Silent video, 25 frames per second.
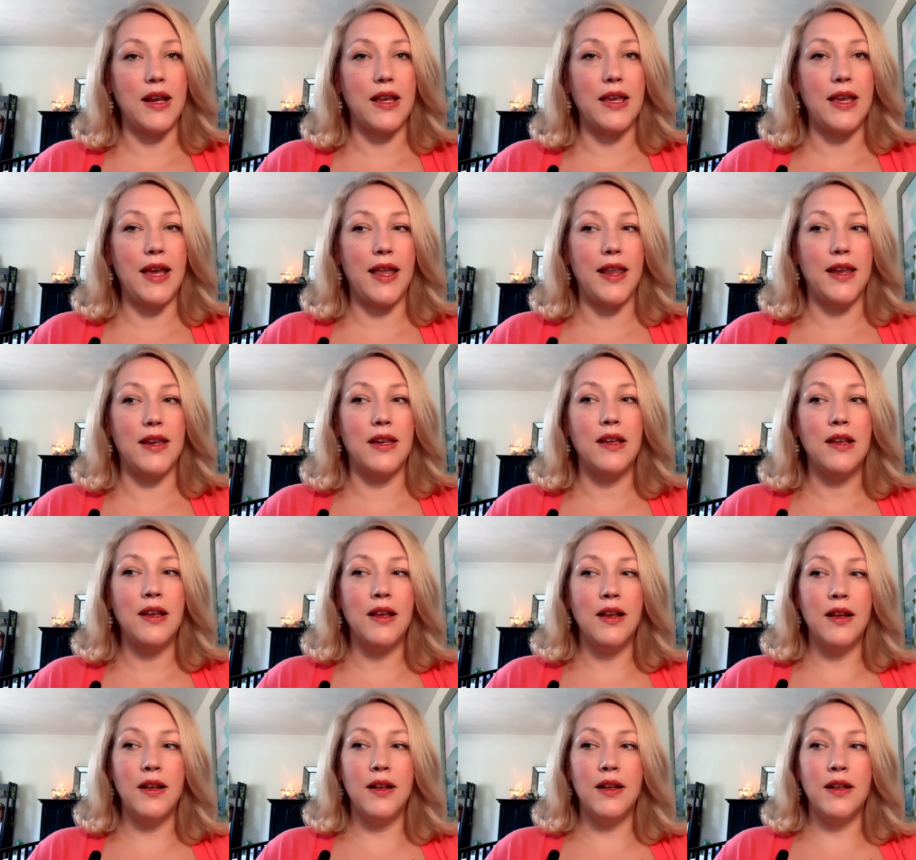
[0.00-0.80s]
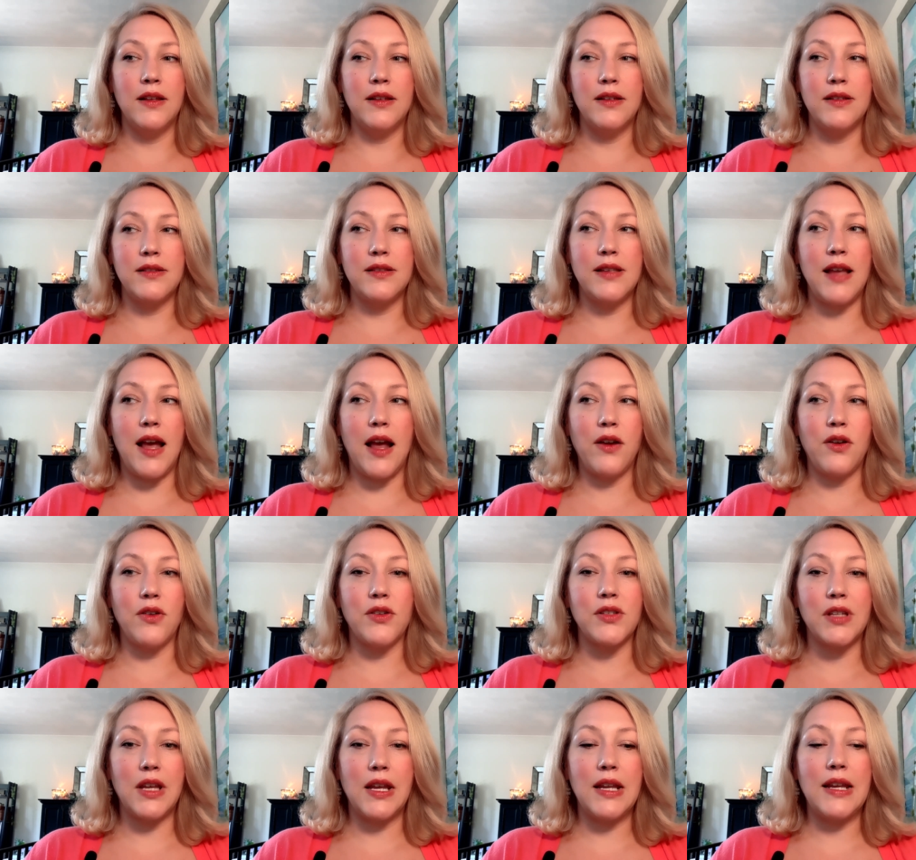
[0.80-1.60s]
Again,
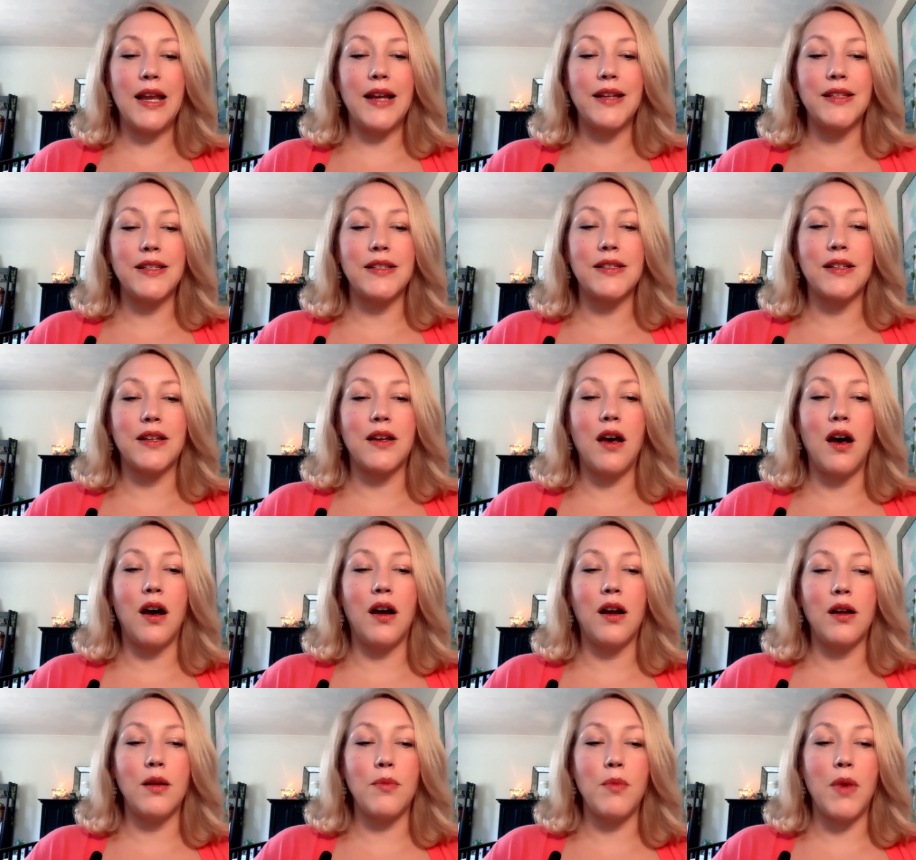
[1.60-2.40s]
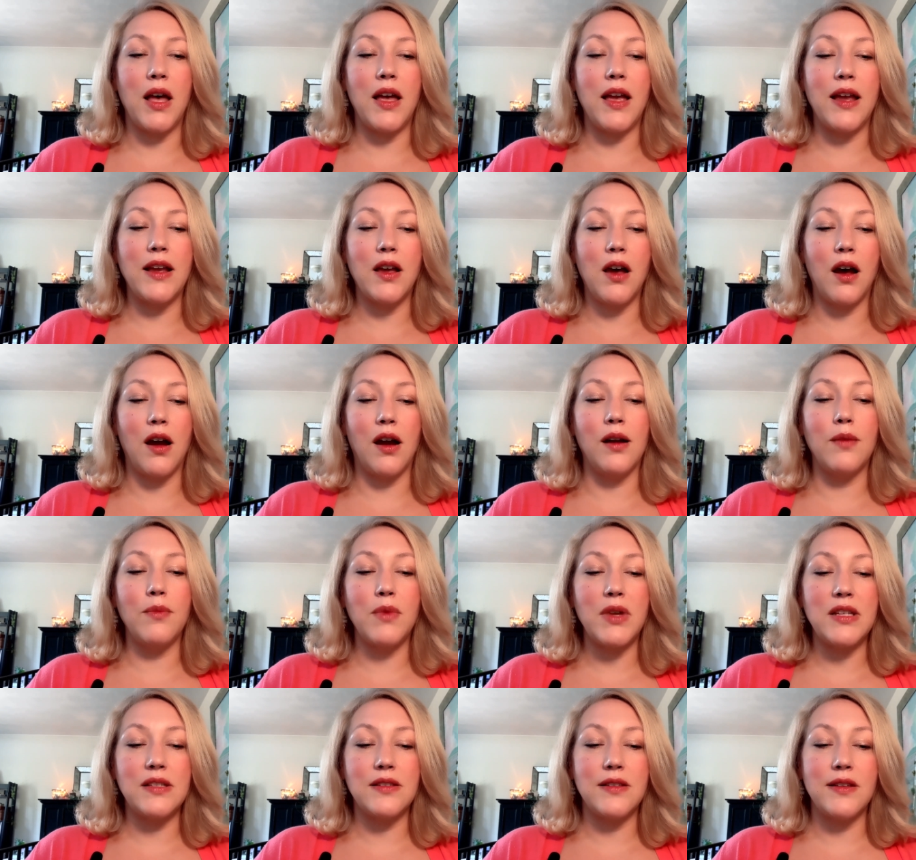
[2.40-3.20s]
Saturn's connected to karma, and
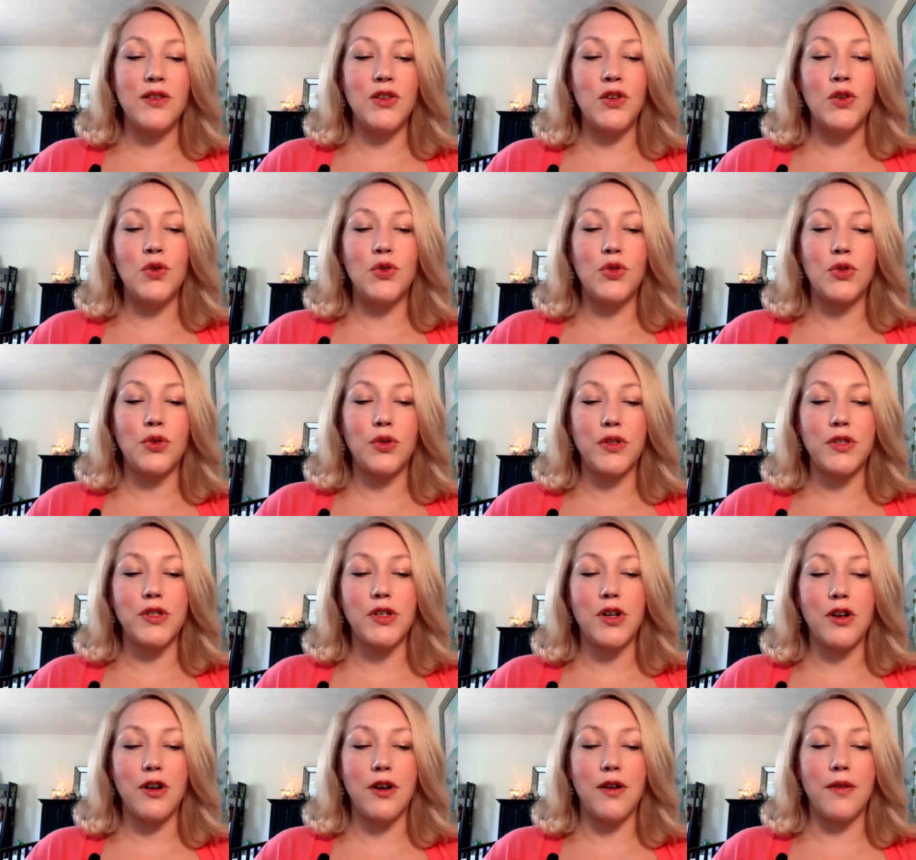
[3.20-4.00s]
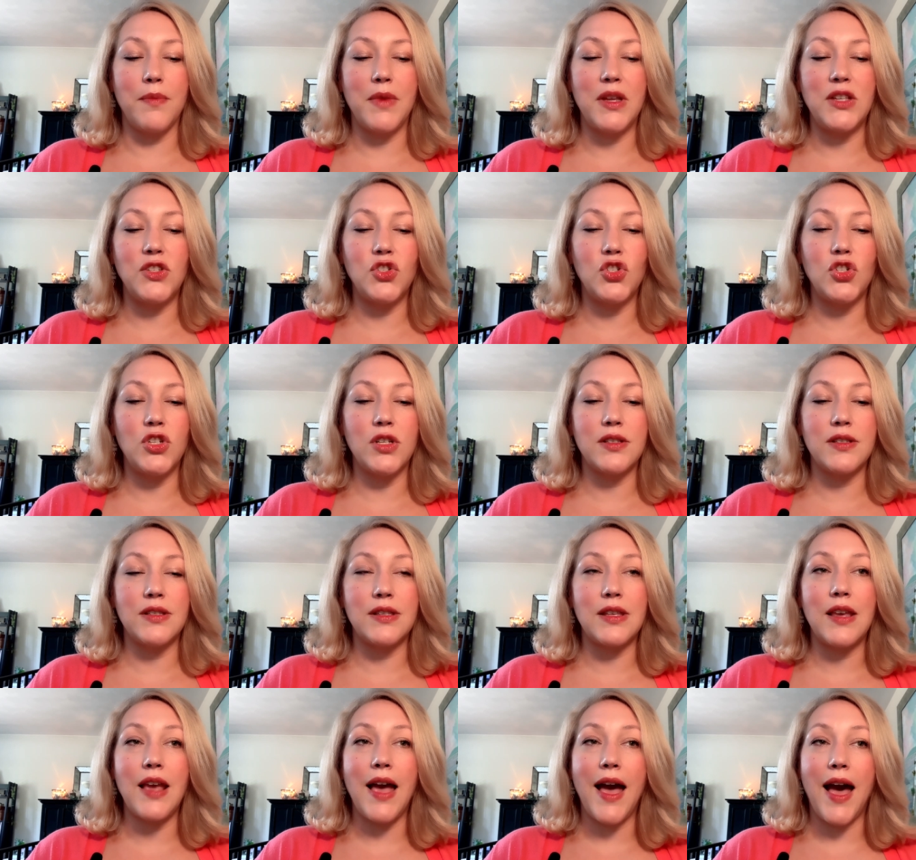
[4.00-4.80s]
karma is a neutral term. It's
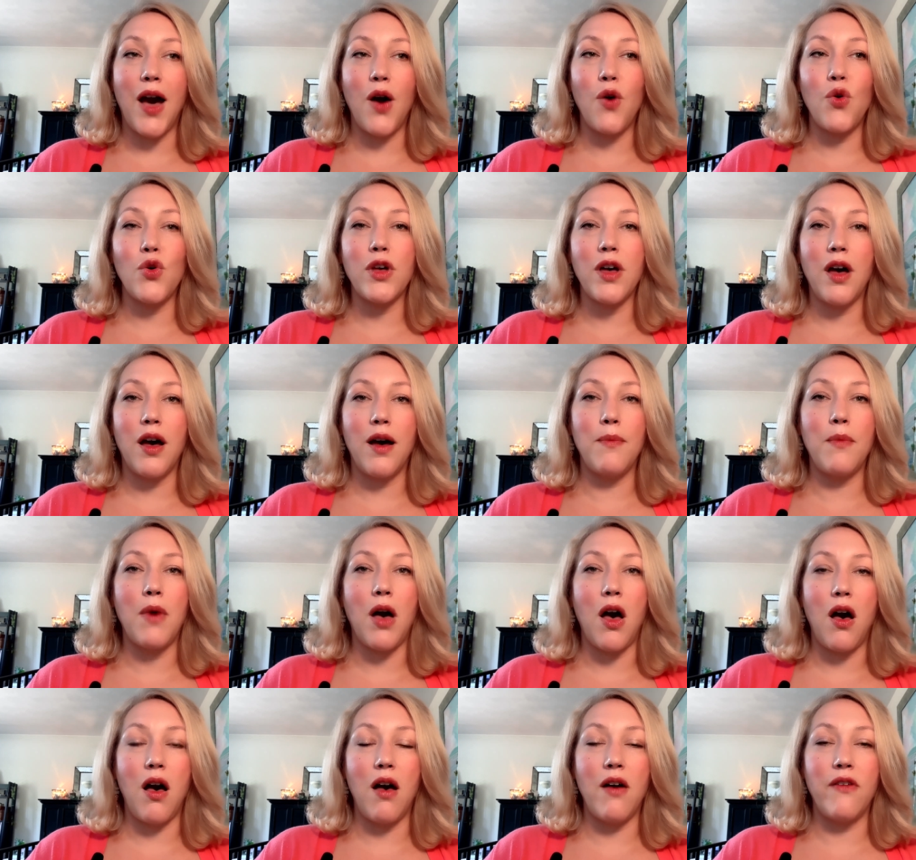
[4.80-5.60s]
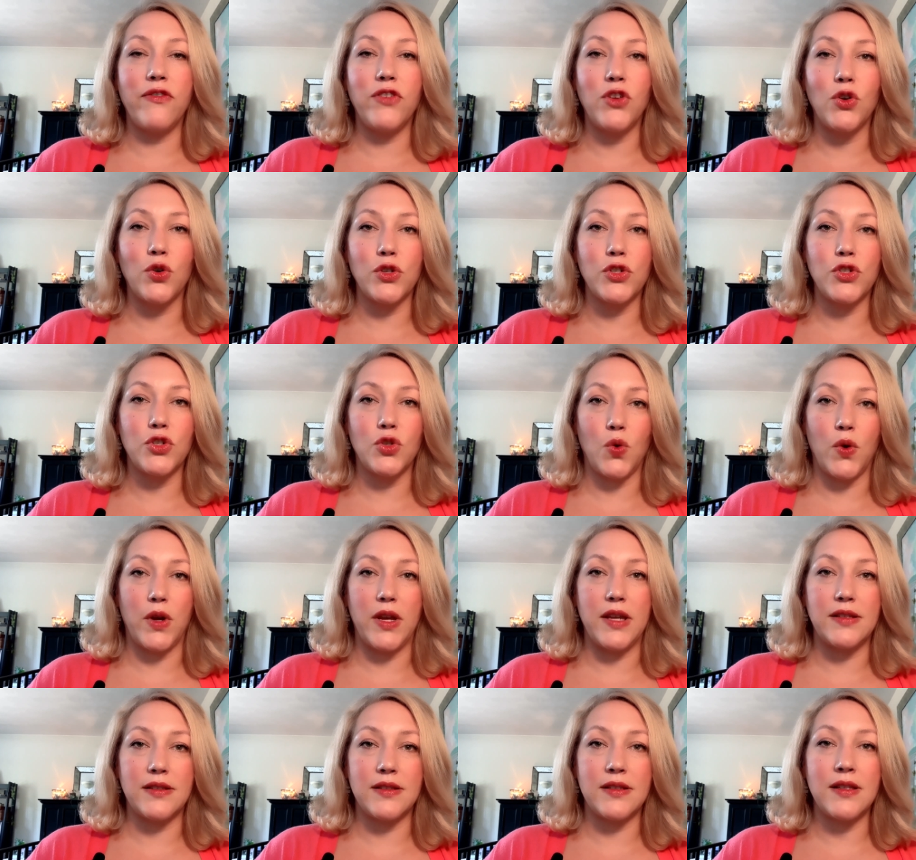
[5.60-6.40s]
just the outcome of your
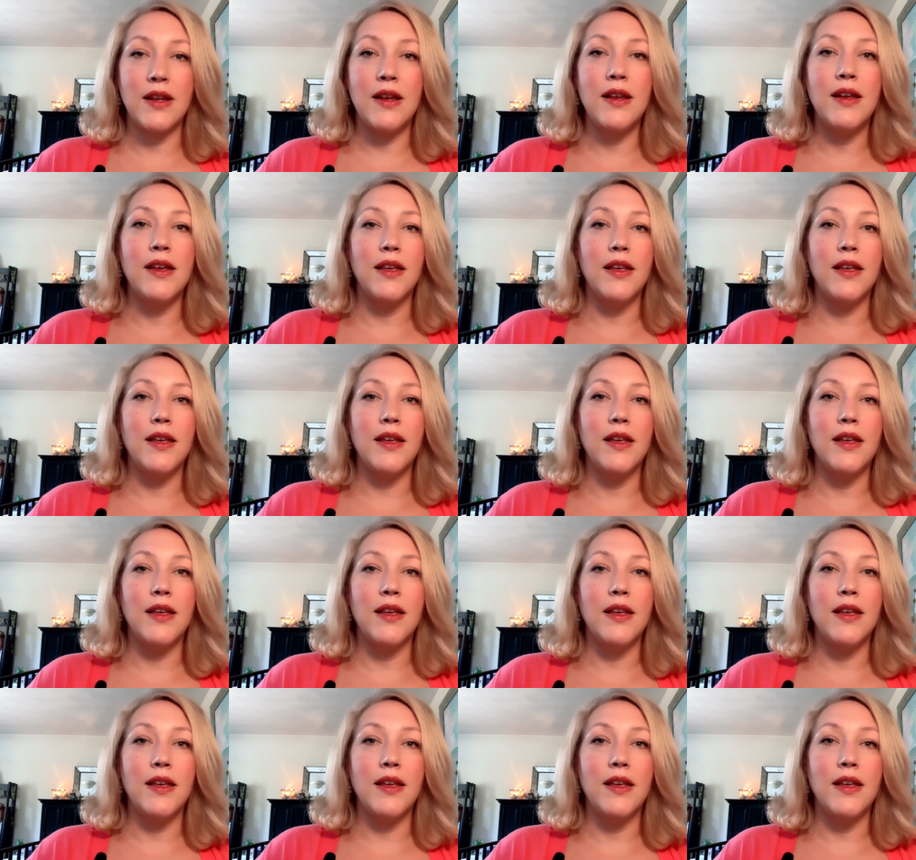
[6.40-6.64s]
choice,